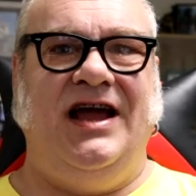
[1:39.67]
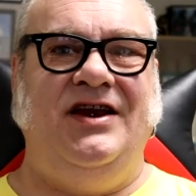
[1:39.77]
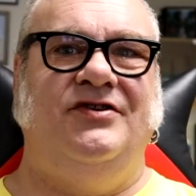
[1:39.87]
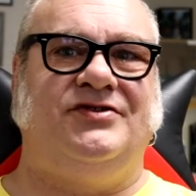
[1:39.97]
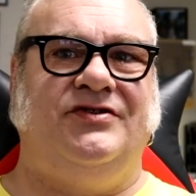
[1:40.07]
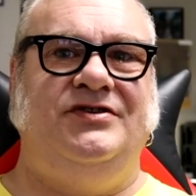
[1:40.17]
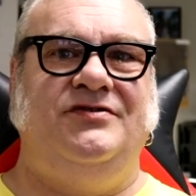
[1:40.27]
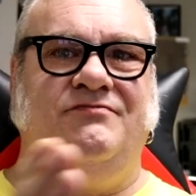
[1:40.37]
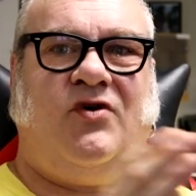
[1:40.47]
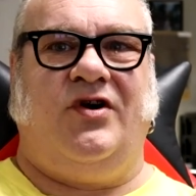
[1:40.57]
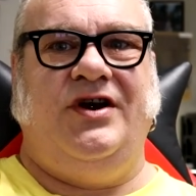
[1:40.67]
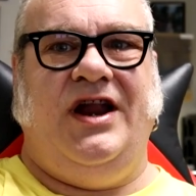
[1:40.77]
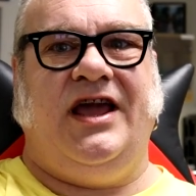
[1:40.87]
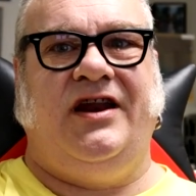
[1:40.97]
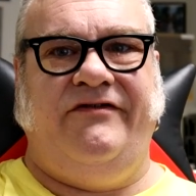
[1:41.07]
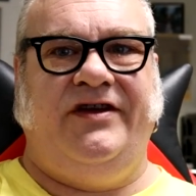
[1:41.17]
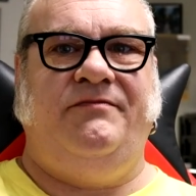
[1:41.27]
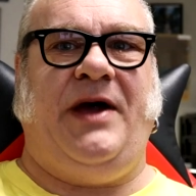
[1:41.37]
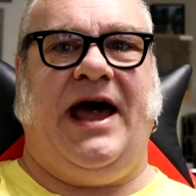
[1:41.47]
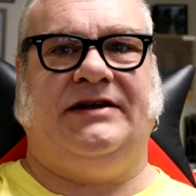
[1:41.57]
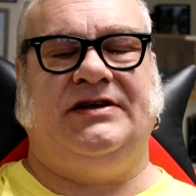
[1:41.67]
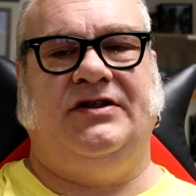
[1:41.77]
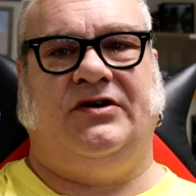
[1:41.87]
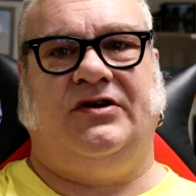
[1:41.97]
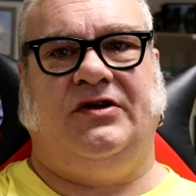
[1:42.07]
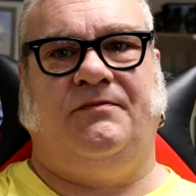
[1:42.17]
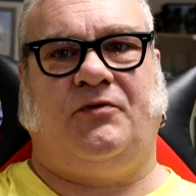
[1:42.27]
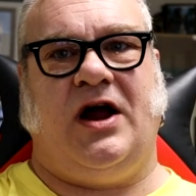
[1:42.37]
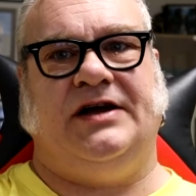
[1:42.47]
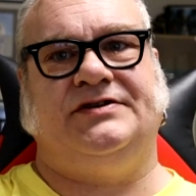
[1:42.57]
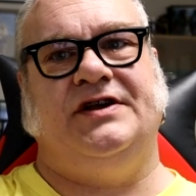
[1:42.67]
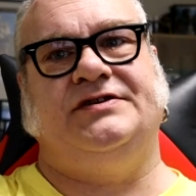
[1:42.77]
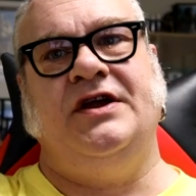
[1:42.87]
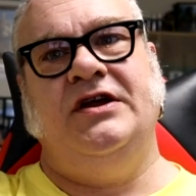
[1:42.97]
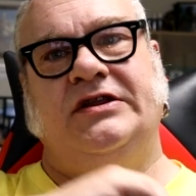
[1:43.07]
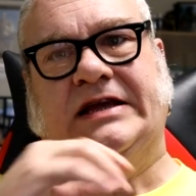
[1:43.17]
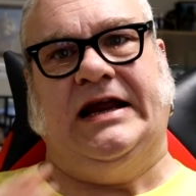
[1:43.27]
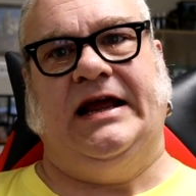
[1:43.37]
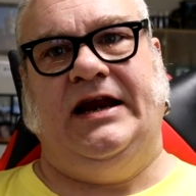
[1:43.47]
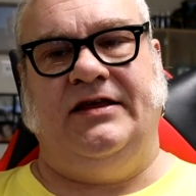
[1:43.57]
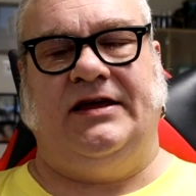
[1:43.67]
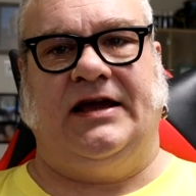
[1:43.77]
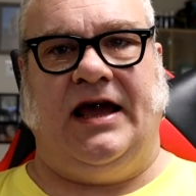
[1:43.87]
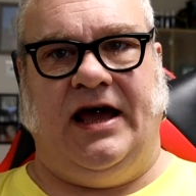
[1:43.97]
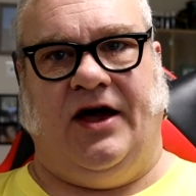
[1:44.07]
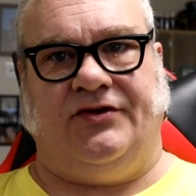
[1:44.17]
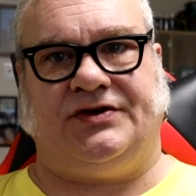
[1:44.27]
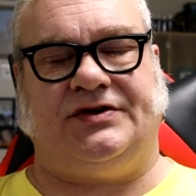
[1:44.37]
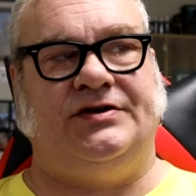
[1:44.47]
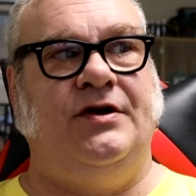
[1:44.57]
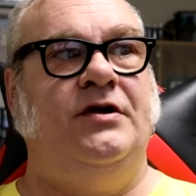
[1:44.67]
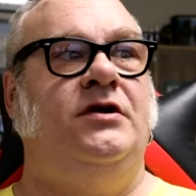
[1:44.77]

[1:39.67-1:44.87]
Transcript: and usually do more negative impact on the whole process than anything else.